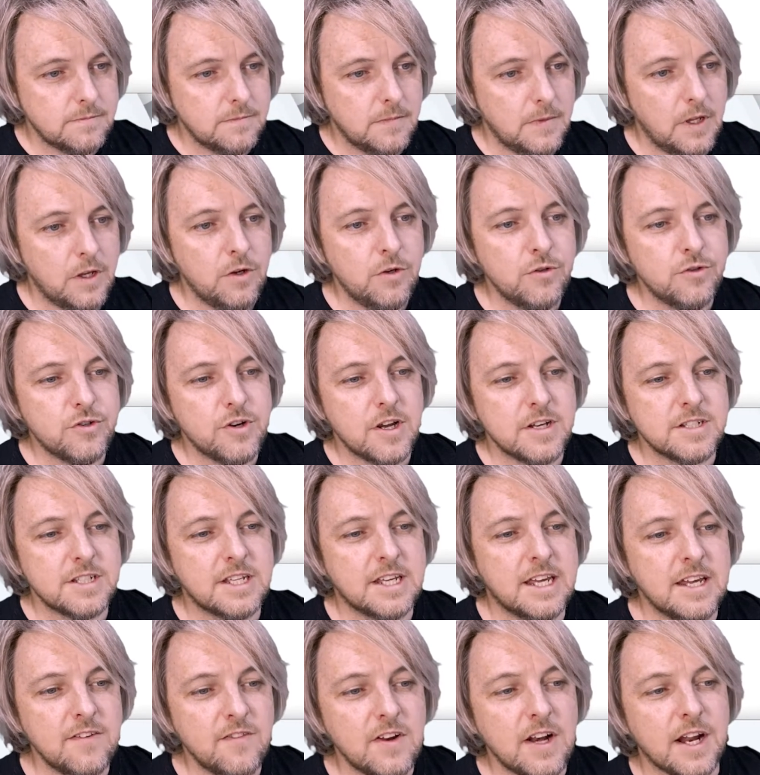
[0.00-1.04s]
Yahusha has
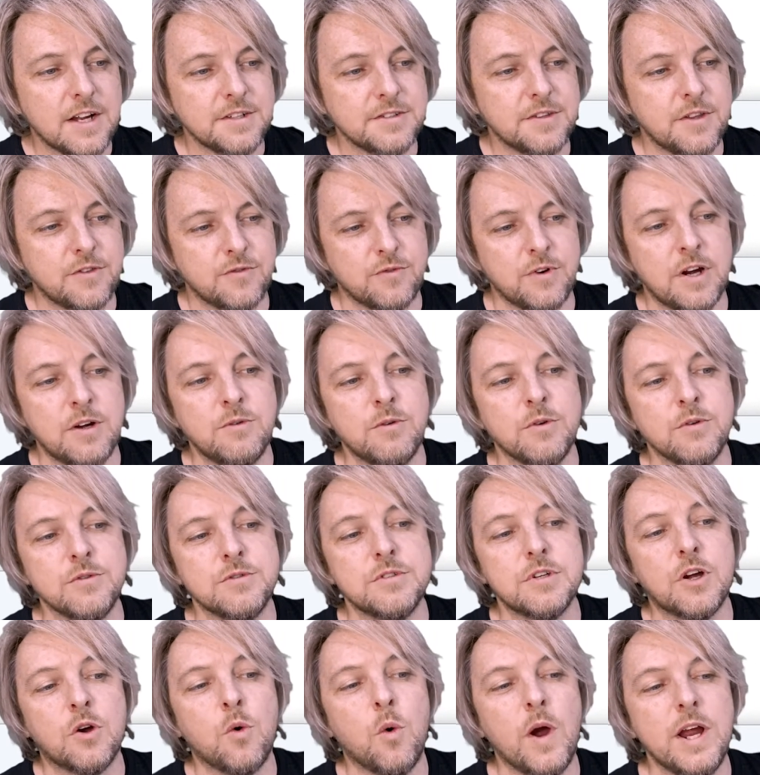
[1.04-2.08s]
given us the 3 rules
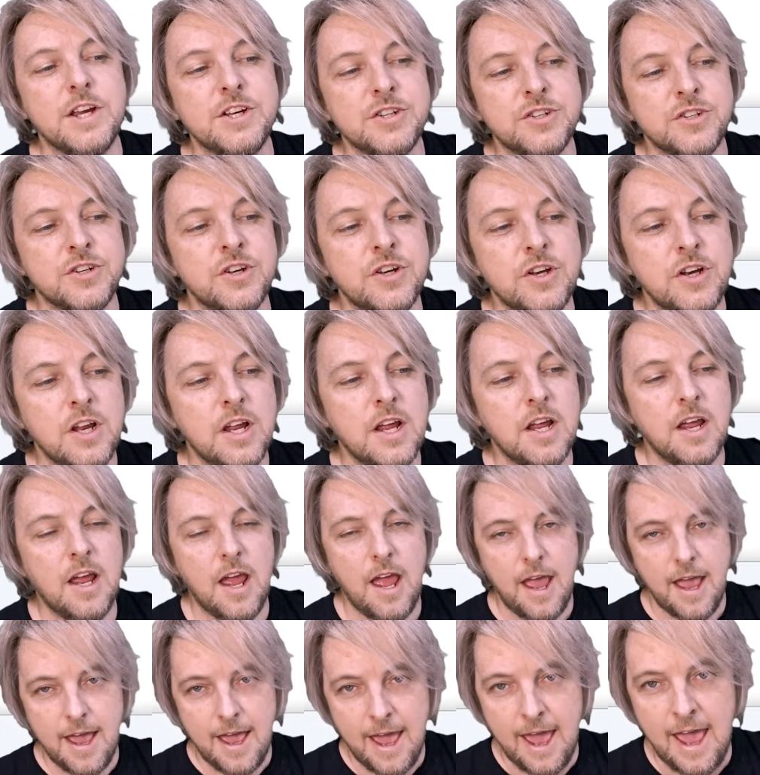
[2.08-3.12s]
to question
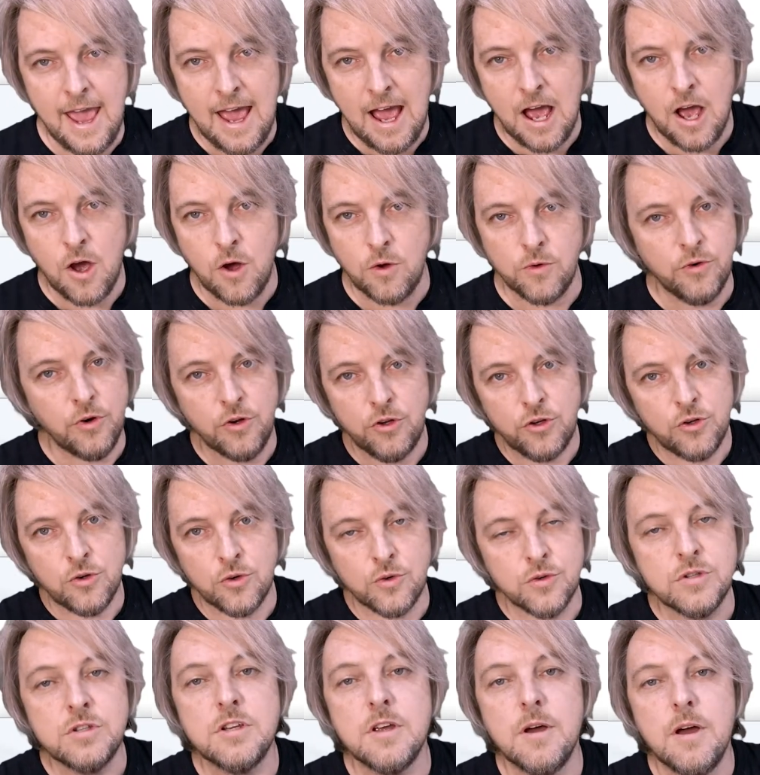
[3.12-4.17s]
our, not
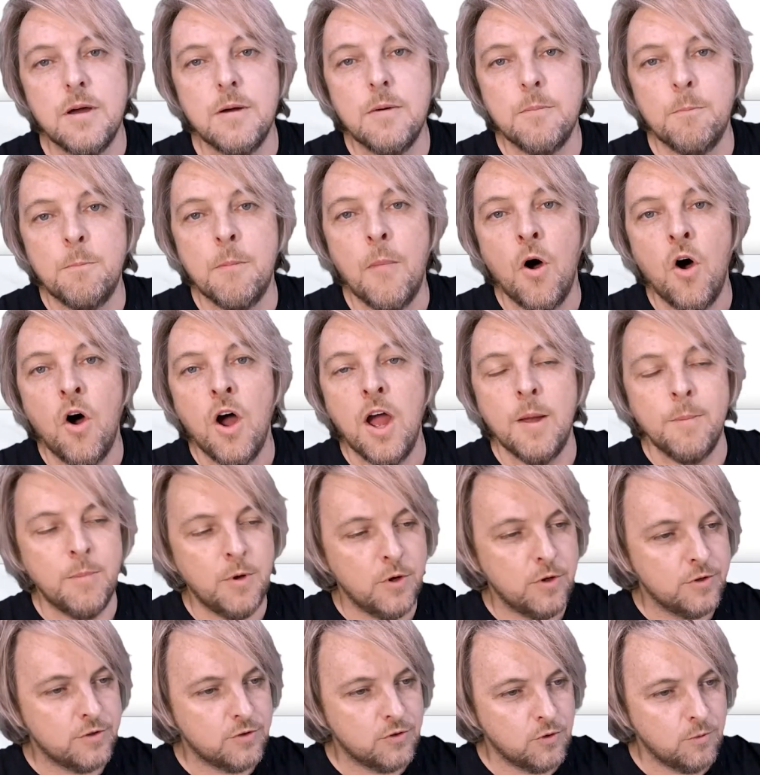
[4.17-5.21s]
yours, my
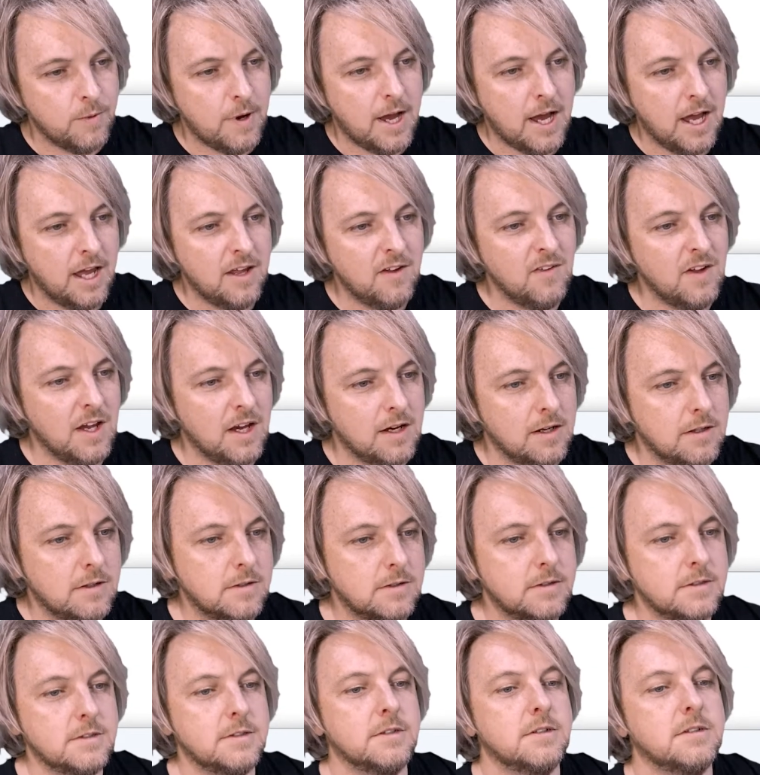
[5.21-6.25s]
personal behaviour
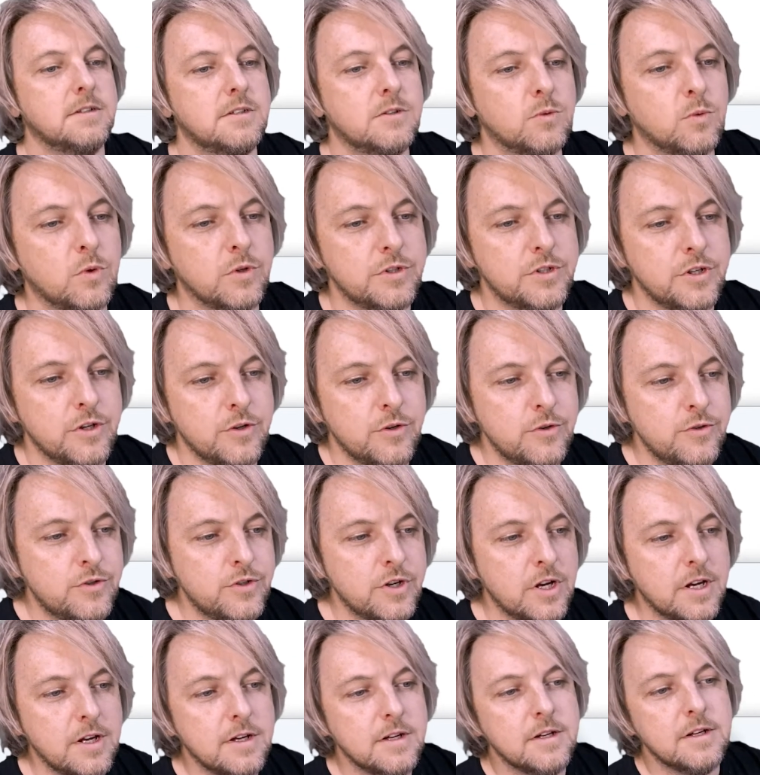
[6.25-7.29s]
towards
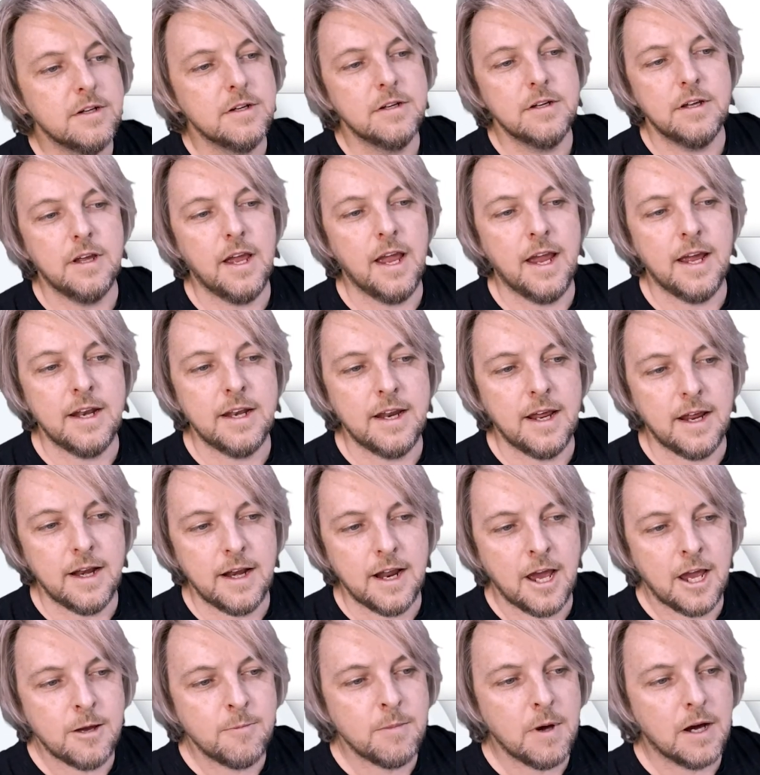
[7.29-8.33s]
Yahusha and our
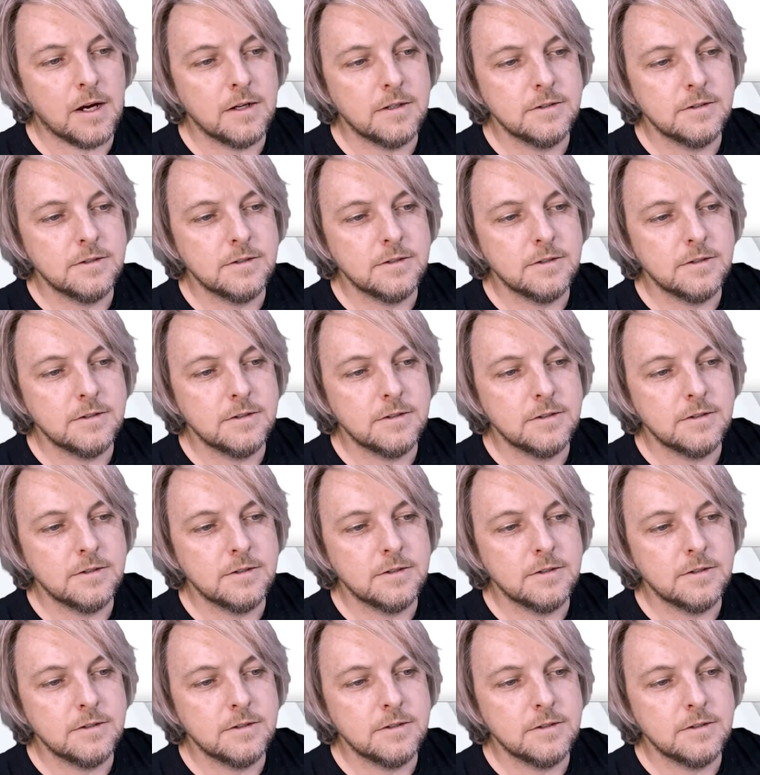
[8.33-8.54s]
neighbour.